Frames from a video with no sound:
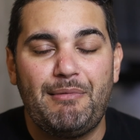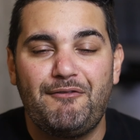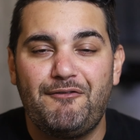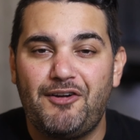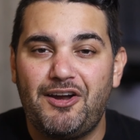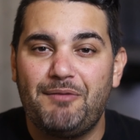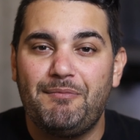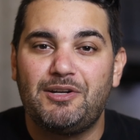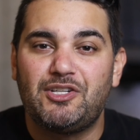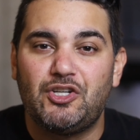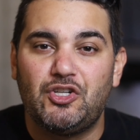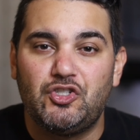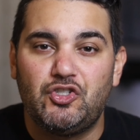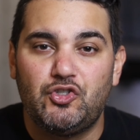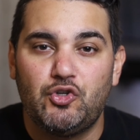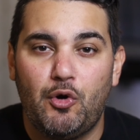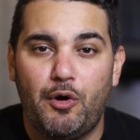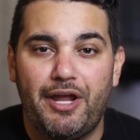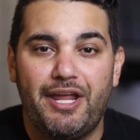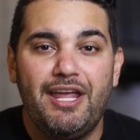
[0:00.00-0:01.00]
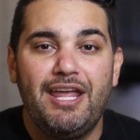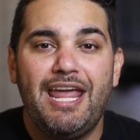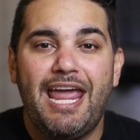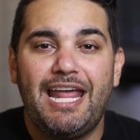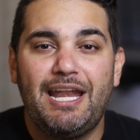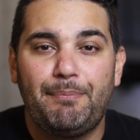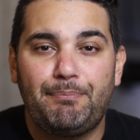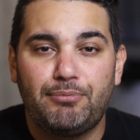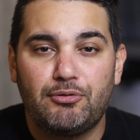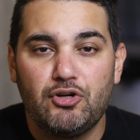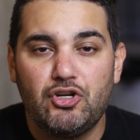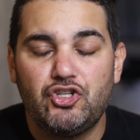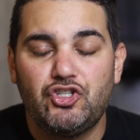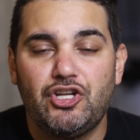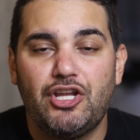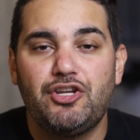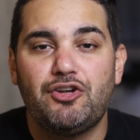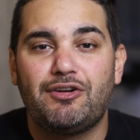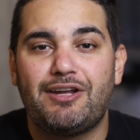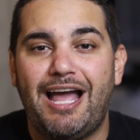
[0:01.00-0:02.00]
I very much enjoy and
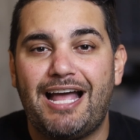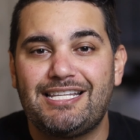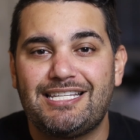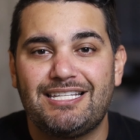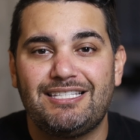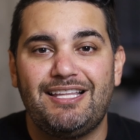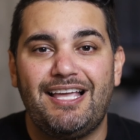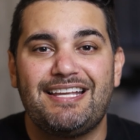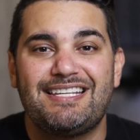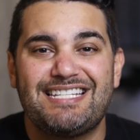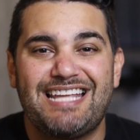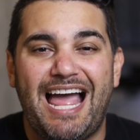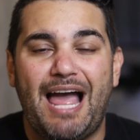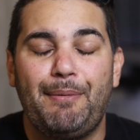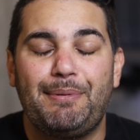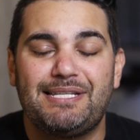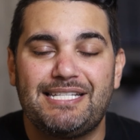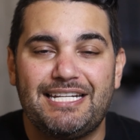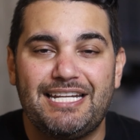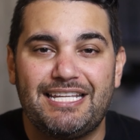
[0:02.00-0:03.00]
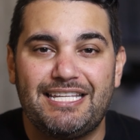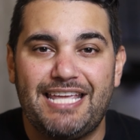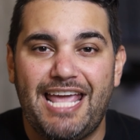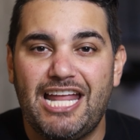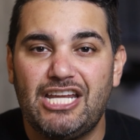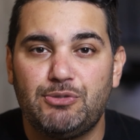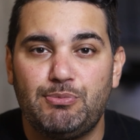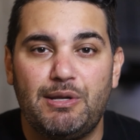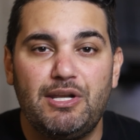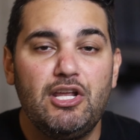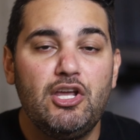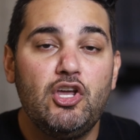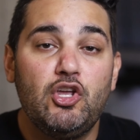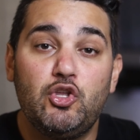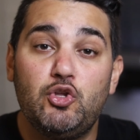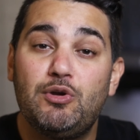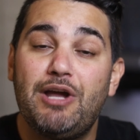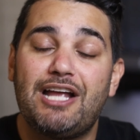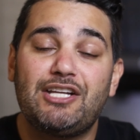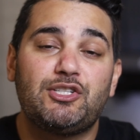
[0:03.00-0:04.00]
appreciate your guys' likes, comments, and engagement.
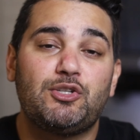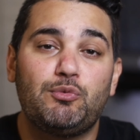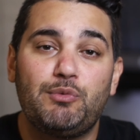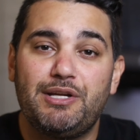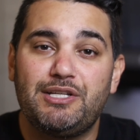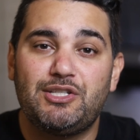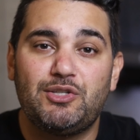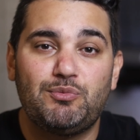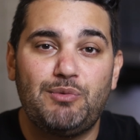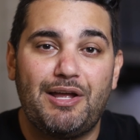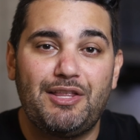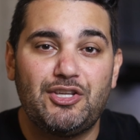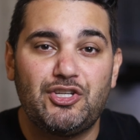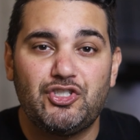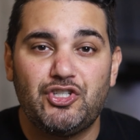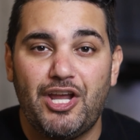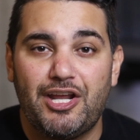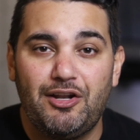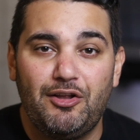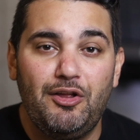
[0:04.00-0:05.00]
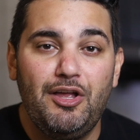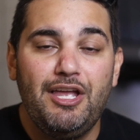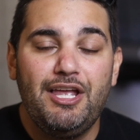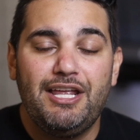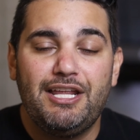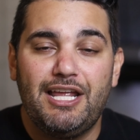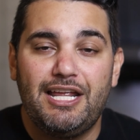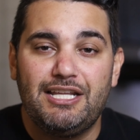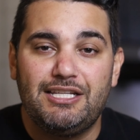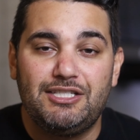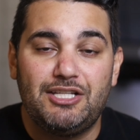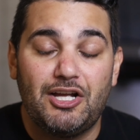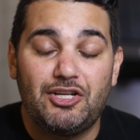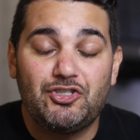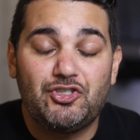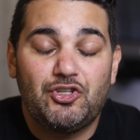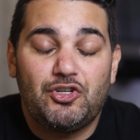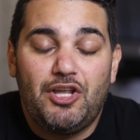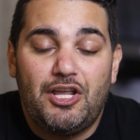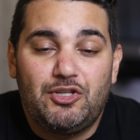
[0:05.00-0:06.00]
You guys are the reasons why this channel, it
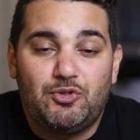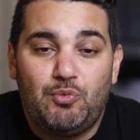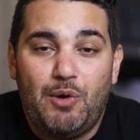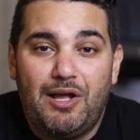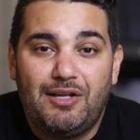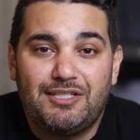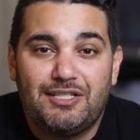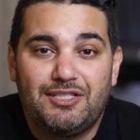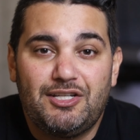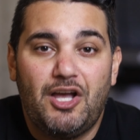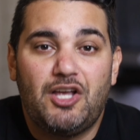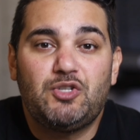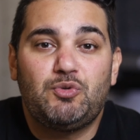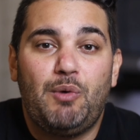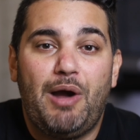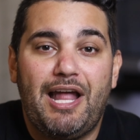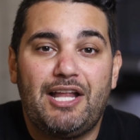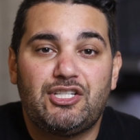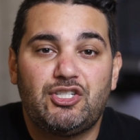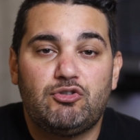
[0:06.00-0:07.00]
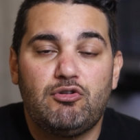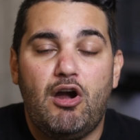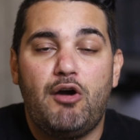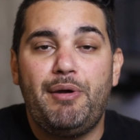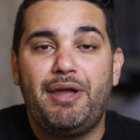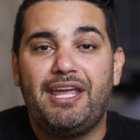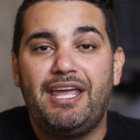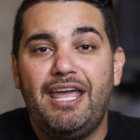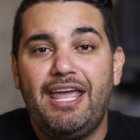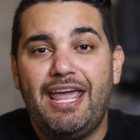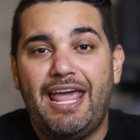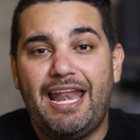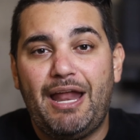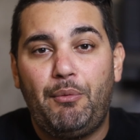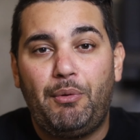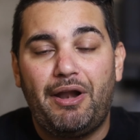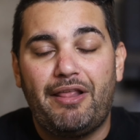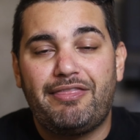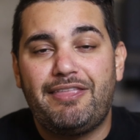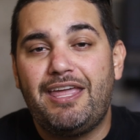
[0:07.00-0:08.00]
does as well as it does, why it's growing, and I
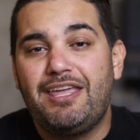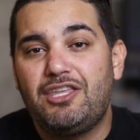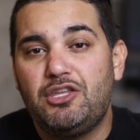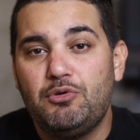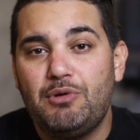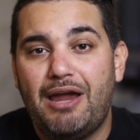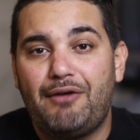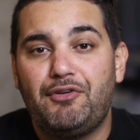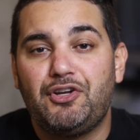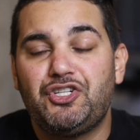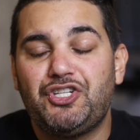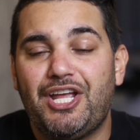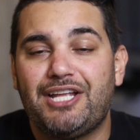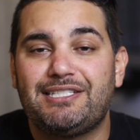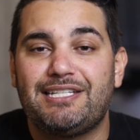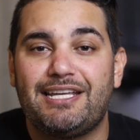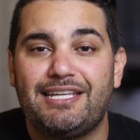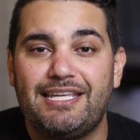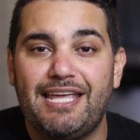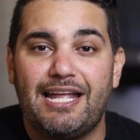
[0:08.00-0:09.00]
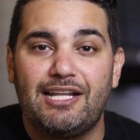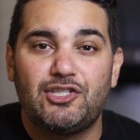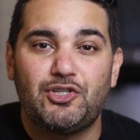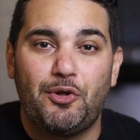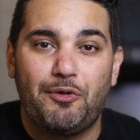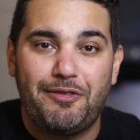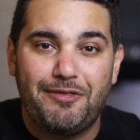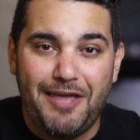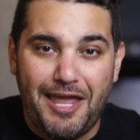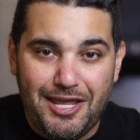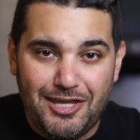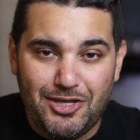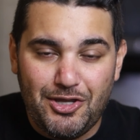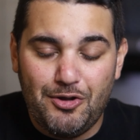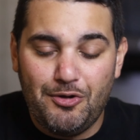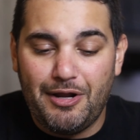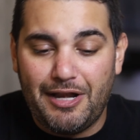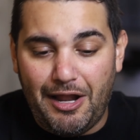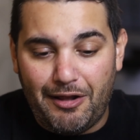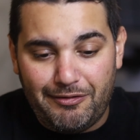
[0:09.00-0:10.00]
want to thank you every chance I get. So thank
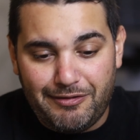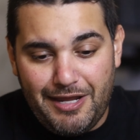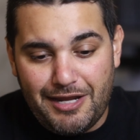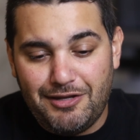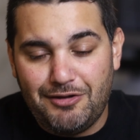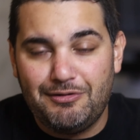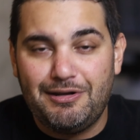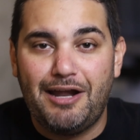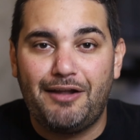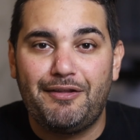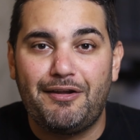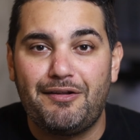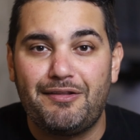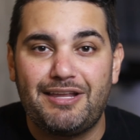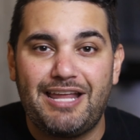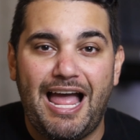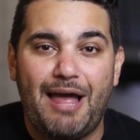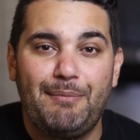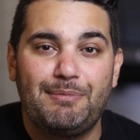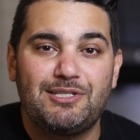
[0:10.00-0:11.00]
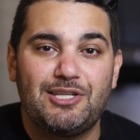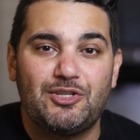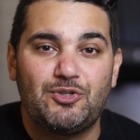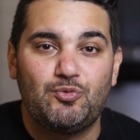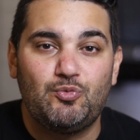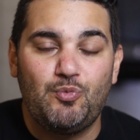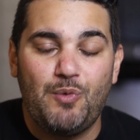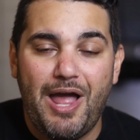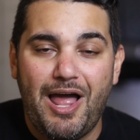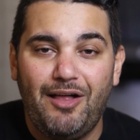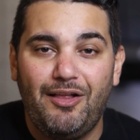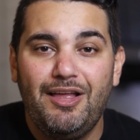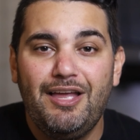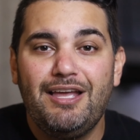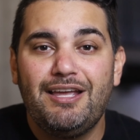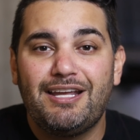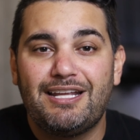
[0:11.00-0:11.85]
you, and I'll thank you down there in the comments as well.